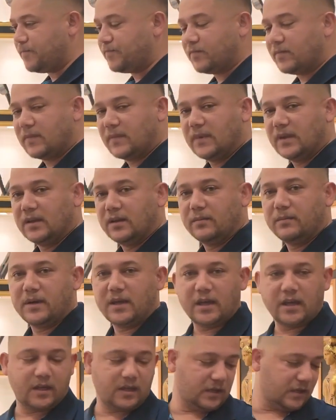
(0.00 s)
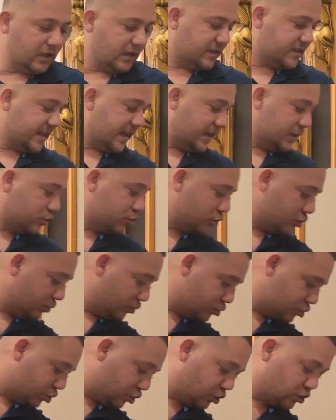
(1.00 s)
to attach our sensor to
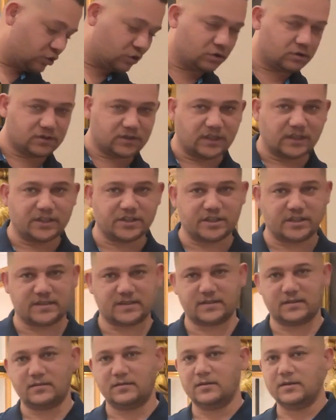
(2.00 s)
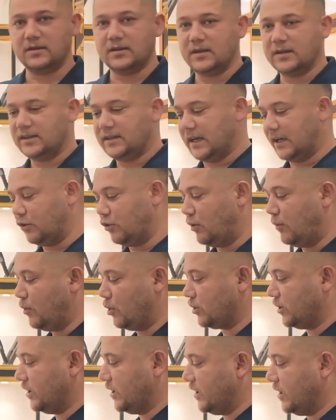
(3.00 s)
the device.
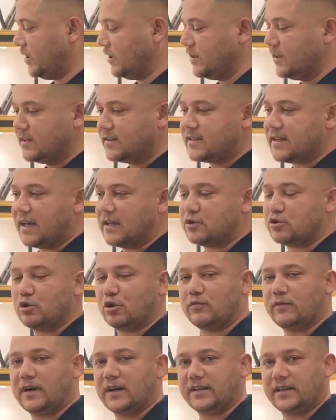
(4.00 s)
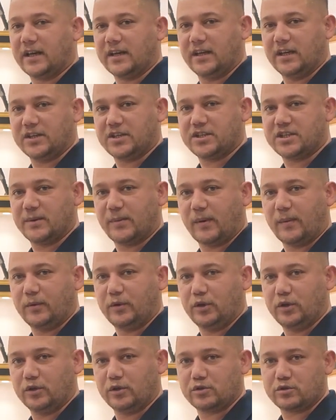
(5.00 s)
So we can only switch to them when the
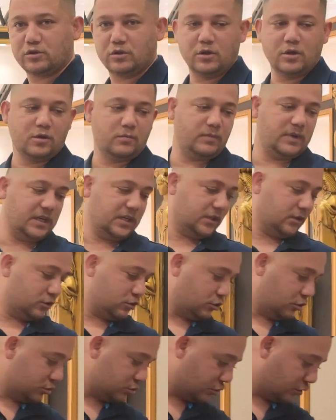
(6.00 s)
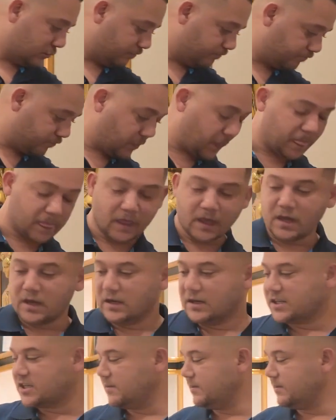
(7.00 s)
sensor is connected. For your information,